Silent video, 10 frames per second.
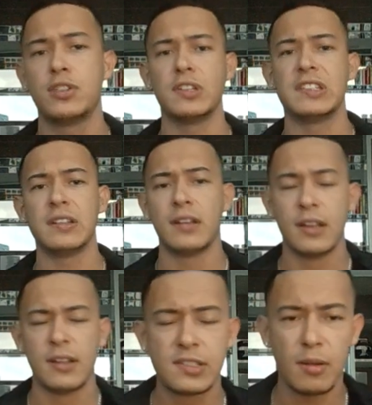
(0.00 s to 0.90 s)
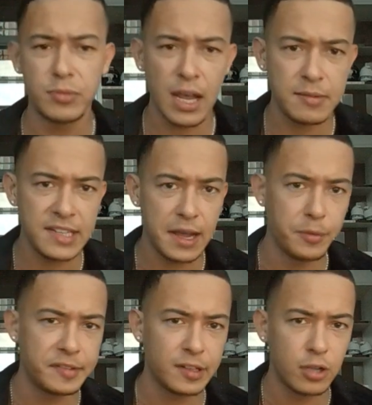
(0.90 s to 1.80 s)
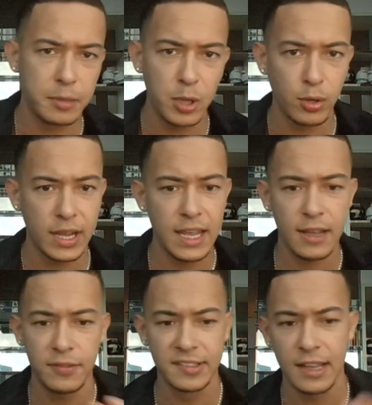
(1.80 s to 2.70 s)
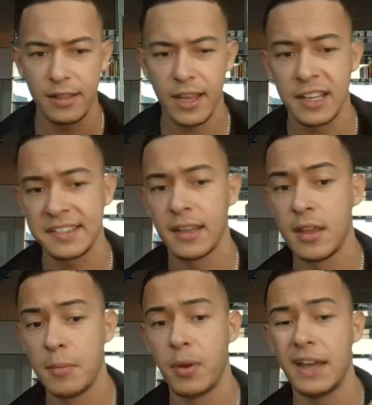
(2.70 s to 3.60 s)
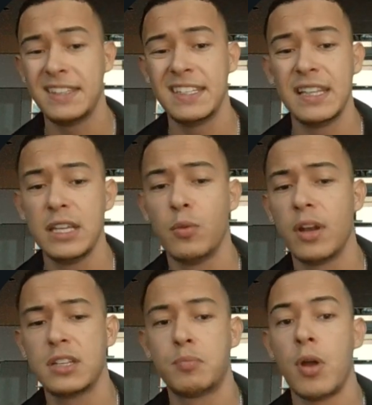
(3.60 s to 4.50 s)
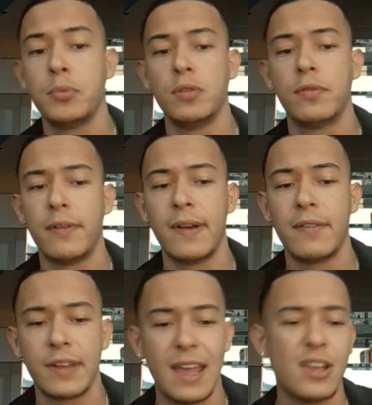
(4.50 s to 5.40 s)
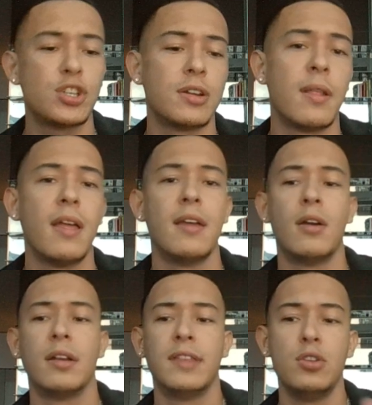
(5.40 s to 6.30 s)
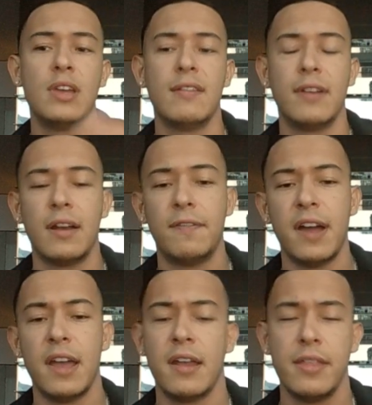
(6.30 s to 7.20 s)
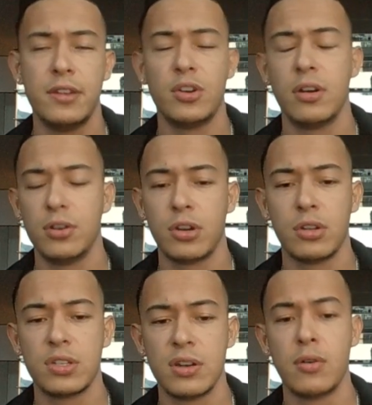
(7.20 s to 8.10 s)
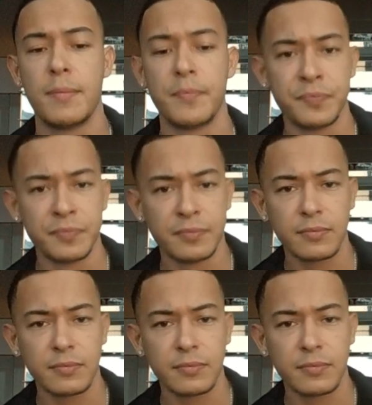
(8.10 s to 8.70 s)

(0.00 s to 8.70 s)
If it doesn't, sometimes the account is still going to be okay if it's getting likes. But ideally, you want it to prompt you for verification. Then you get verified and then you're good to go.